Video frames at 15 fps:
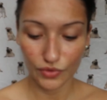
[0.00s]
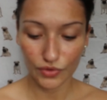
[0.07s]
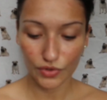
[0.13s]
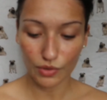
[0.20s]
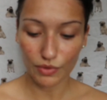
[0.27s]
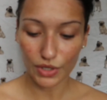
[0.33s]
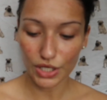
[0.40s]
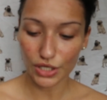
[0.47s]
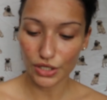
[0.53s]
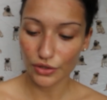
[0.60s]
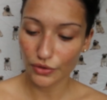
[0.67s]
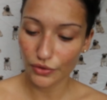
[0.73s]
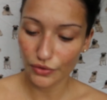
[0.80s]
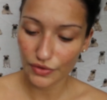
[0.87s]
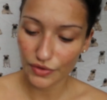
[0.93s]
So I'm going to
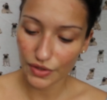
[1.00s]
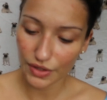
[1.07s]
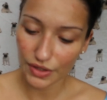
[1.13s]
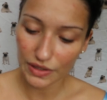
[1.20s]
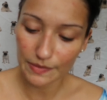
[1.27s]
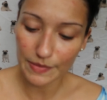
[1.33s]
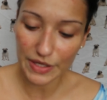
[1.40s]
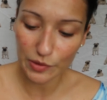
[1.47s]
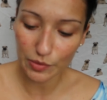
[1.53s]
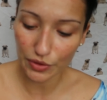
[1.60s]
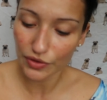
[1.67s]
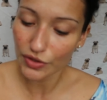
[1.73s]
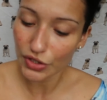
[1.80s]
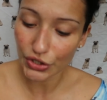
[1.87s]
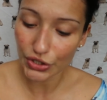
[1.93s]
use the
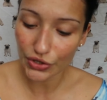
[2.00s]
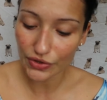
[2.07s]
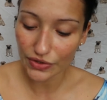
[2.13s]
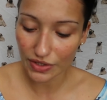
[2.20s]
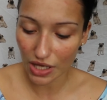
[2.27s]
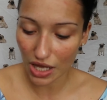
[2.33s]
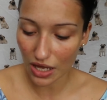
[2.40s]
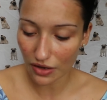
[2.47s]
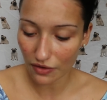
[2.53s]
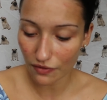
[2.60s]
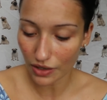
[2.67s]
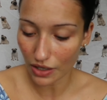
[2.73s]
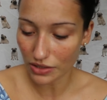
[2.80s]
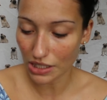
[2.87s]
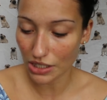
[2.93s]
Smashbox Studio Skin
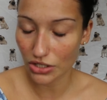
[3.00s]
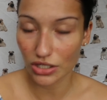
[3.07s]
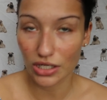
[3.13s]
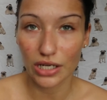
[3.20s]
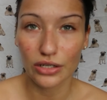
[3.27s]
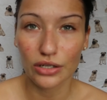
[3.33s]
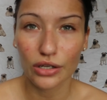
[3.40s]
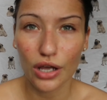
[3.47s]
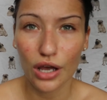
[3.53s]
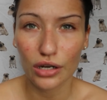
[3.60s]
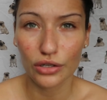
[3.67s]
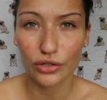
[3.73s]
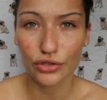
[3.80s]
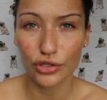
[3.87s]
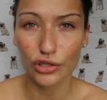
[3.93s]
foundation in
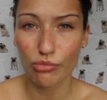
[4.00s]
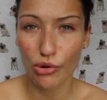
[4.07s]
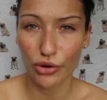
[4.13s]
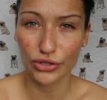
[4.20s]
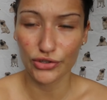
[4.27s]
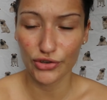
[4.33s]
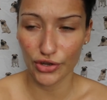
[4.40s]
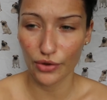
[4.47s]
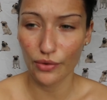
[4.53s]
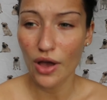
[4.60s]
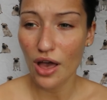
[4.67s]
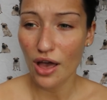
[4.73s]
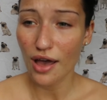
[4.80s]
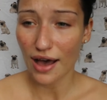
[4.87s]
colour 2.2.